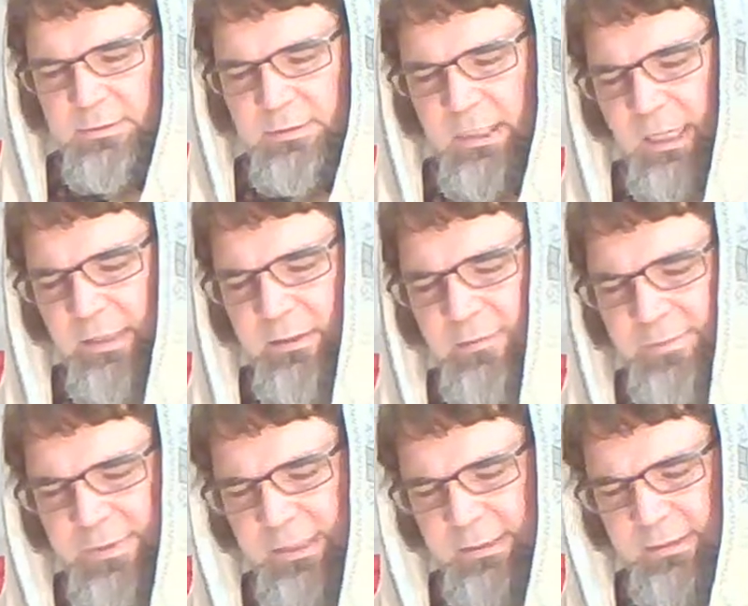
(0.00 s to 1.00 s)
God
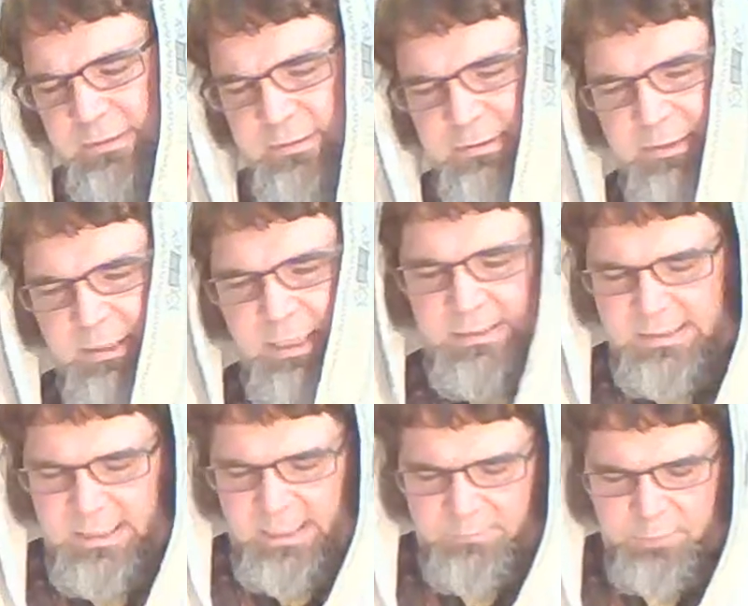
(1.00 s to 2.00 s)
loves you. God's
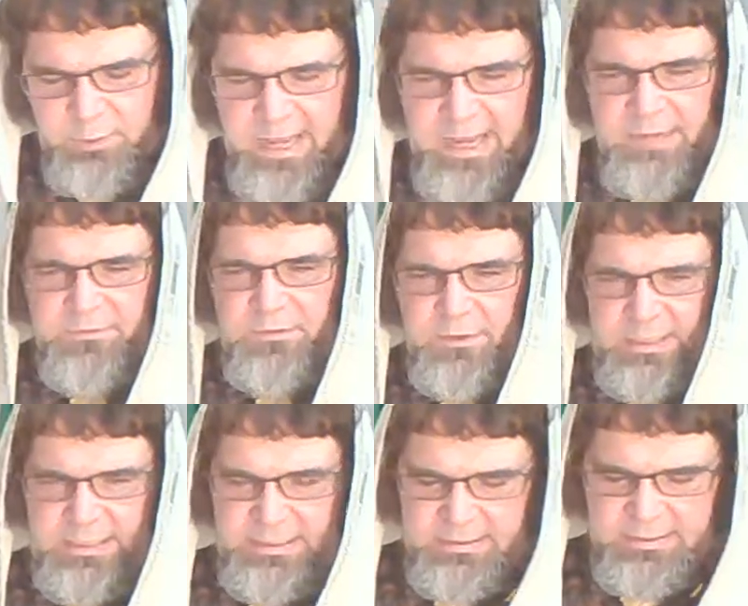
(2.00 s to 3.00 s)
got a plan for
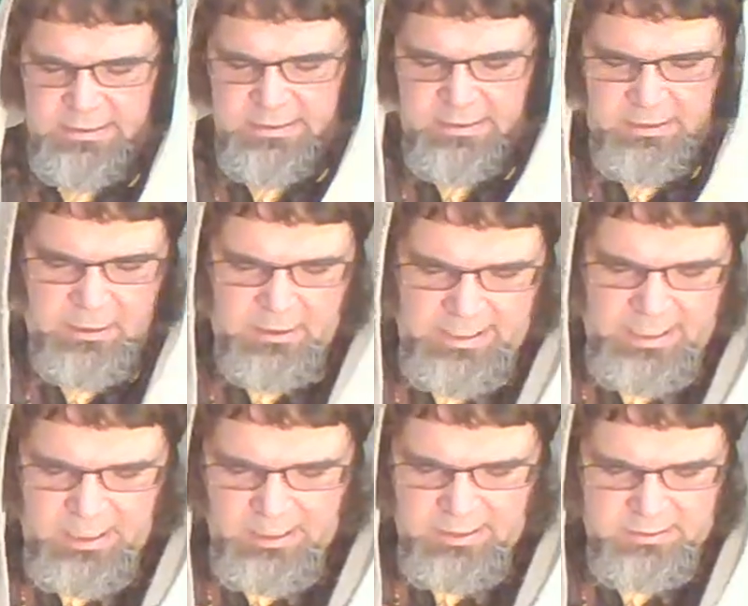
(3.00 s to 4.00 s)
you. Our
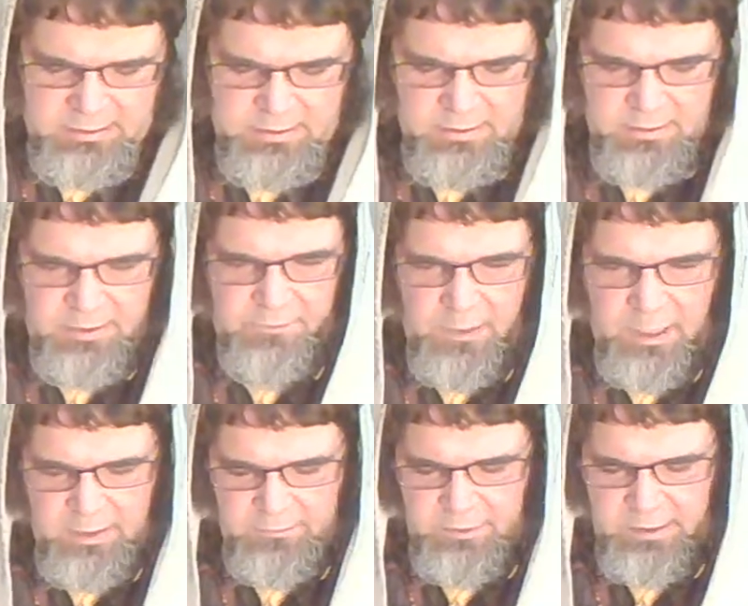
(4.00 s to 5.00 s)
Yah, the
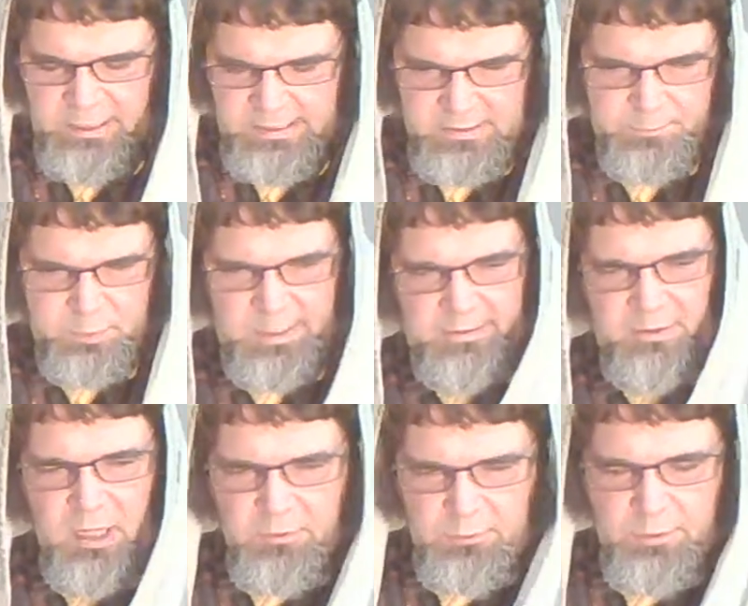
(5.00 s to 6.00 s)
Father, has a plan.
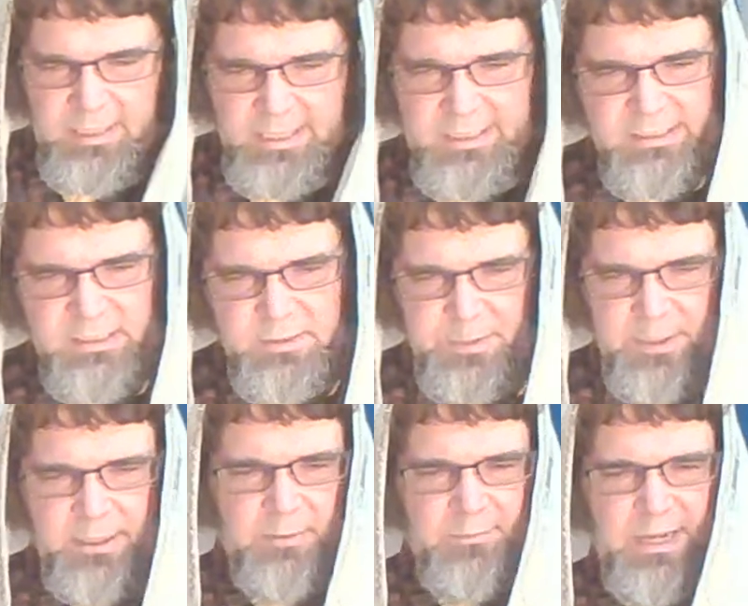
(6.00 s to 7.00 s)
Through his
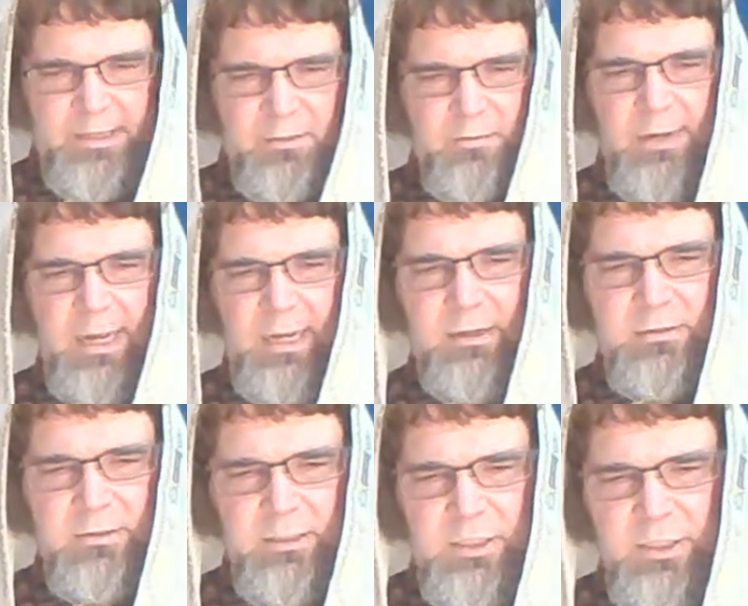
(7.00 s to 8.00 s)
spirit,
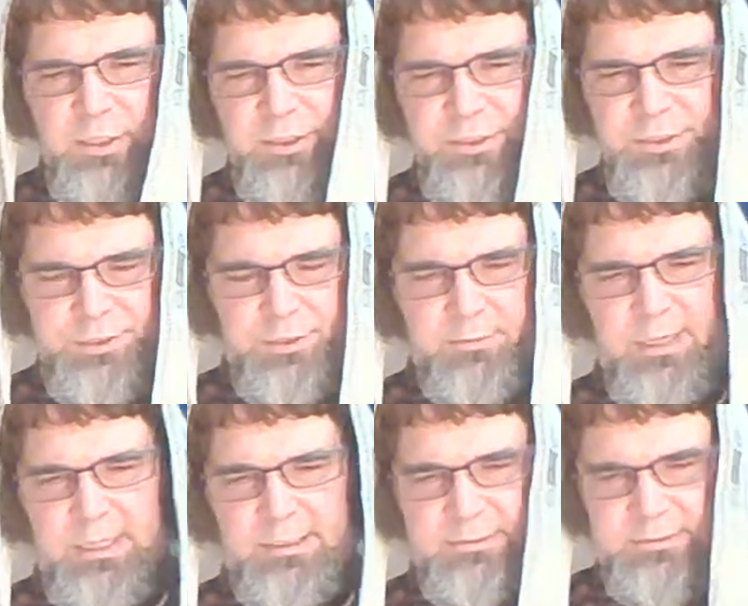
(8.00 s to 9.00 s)
Emmanuel,
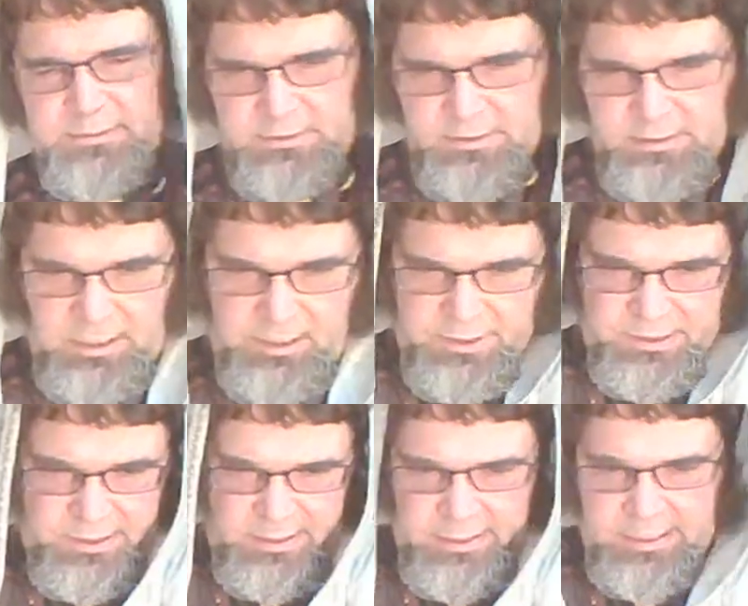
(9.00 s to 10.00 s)
Yeshua,
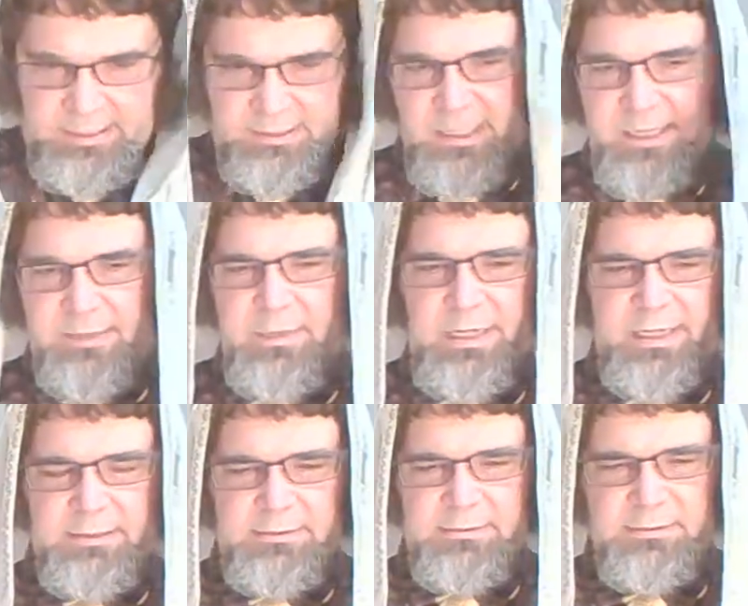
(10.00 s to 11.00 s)
HaMashiach.
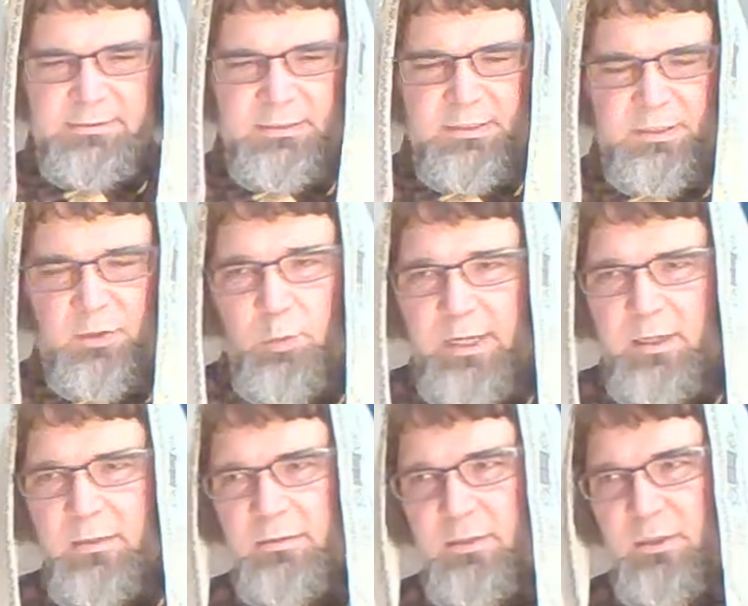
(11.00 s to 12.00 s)
Amen. The
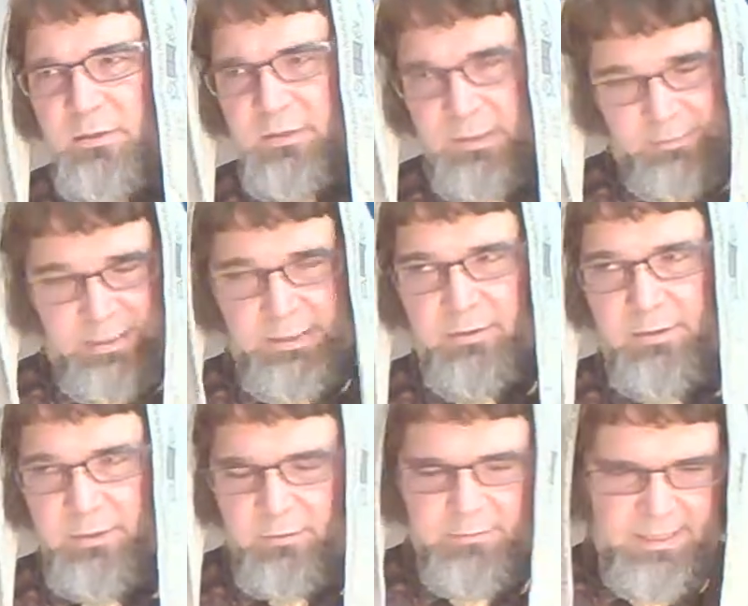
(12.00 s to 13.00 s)
will, so we know
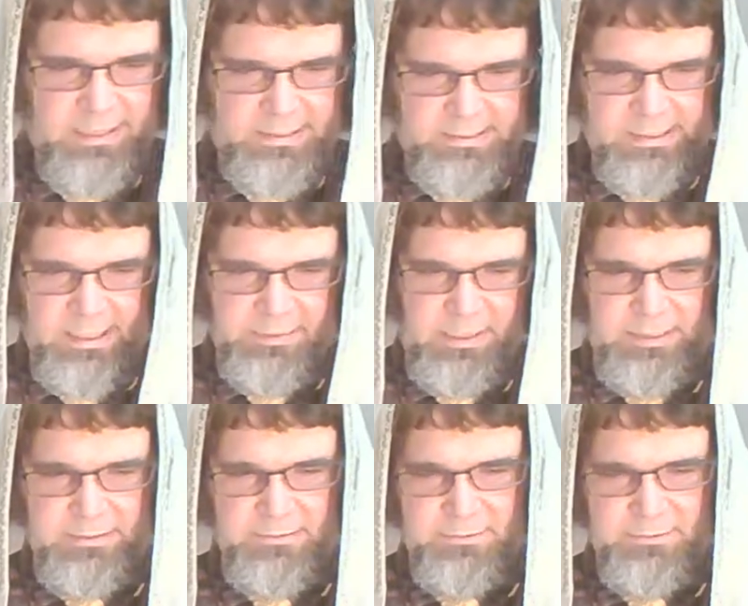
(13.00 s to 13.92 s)
the ways. Amen.